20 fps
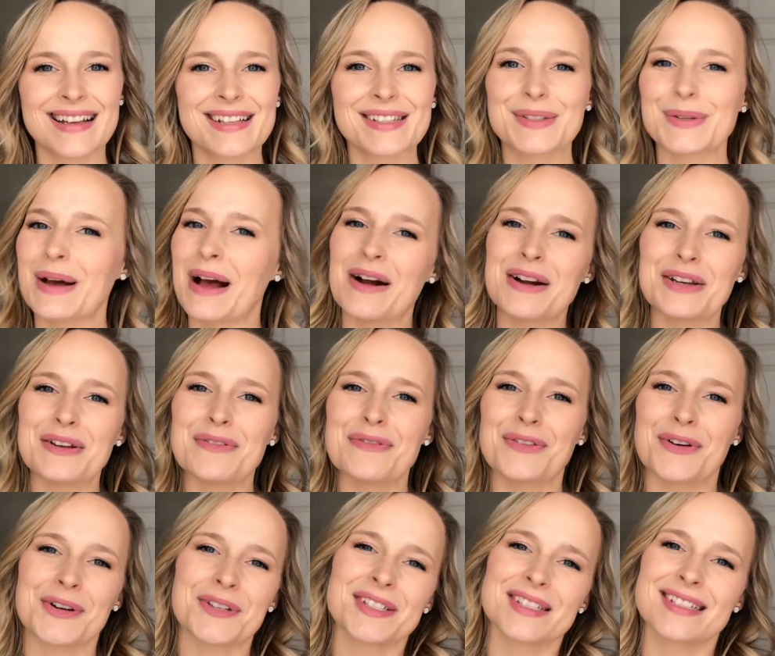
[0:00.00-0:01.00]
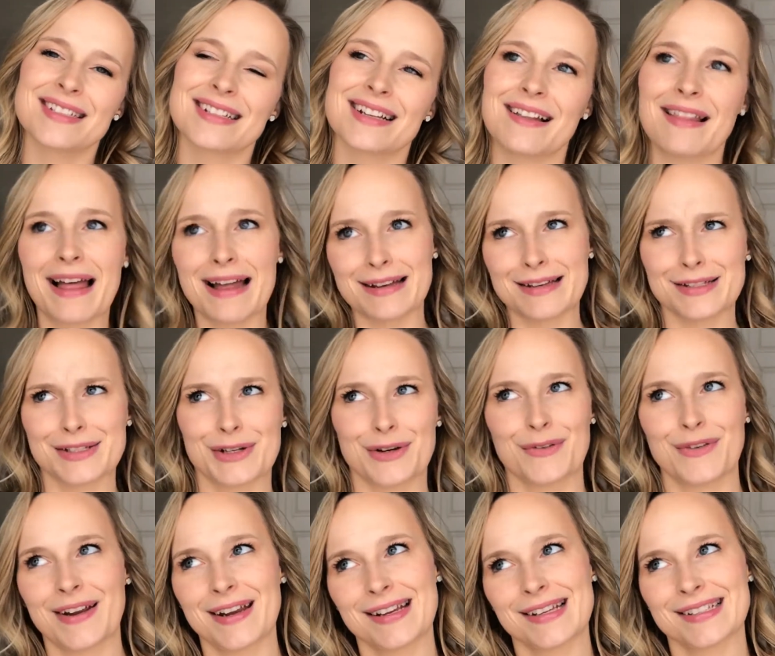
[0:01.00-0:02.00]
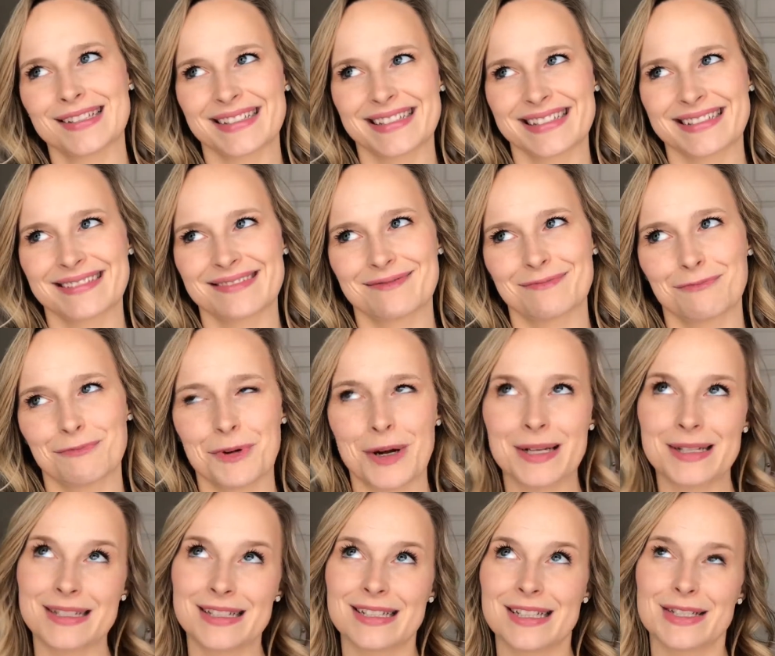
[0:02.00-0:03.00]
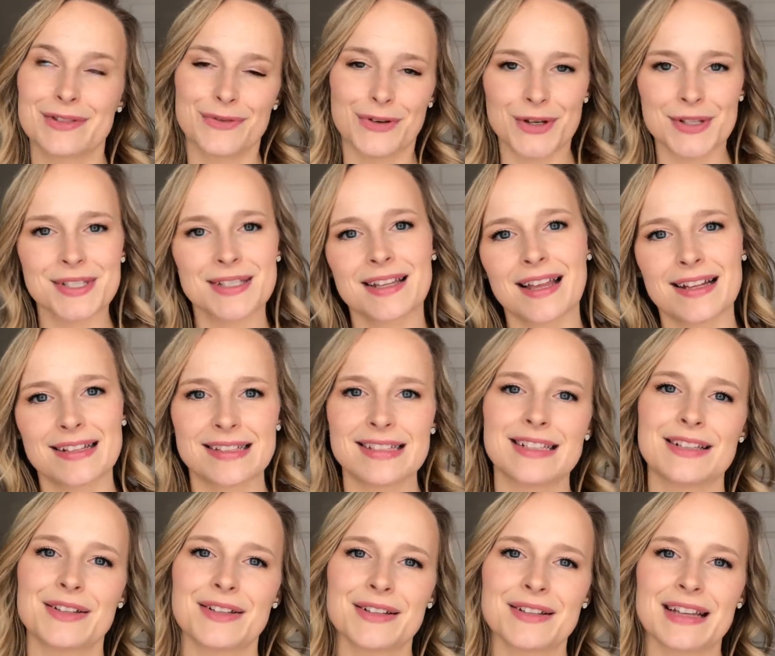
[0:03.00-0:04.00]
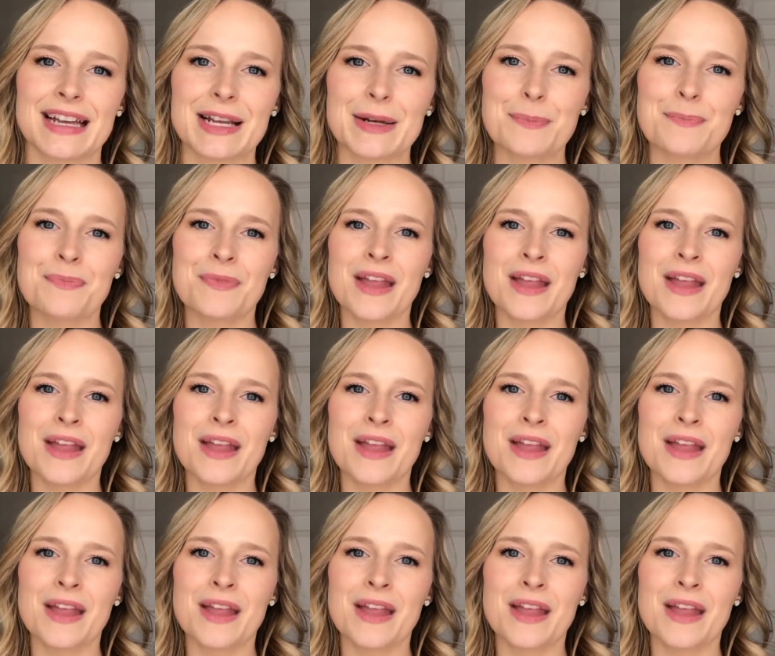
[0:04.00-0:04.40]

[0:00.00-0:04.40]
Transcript: So how do you first cleanse your face? What does first cleansing look like?